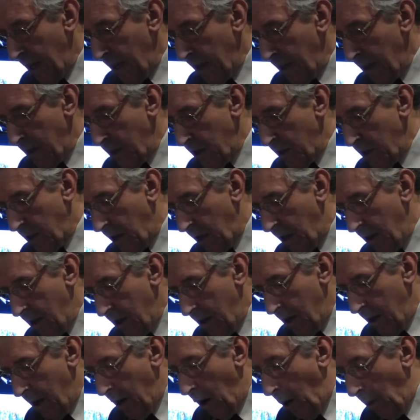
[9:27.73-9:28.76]
this is a,
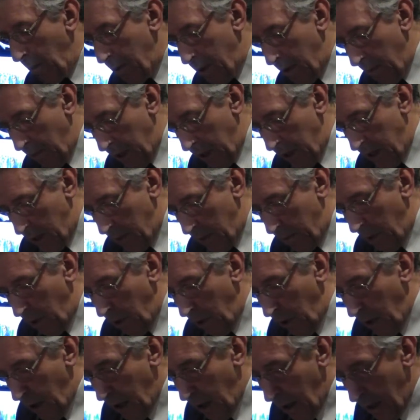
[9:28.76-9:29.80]
an optimist's
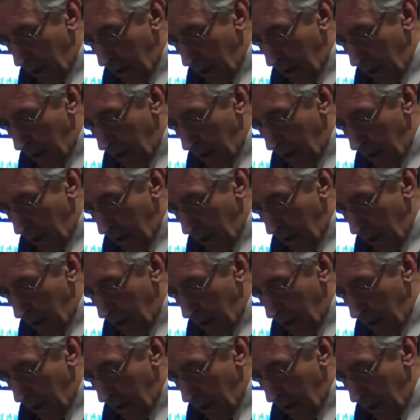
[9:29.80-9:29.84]
book.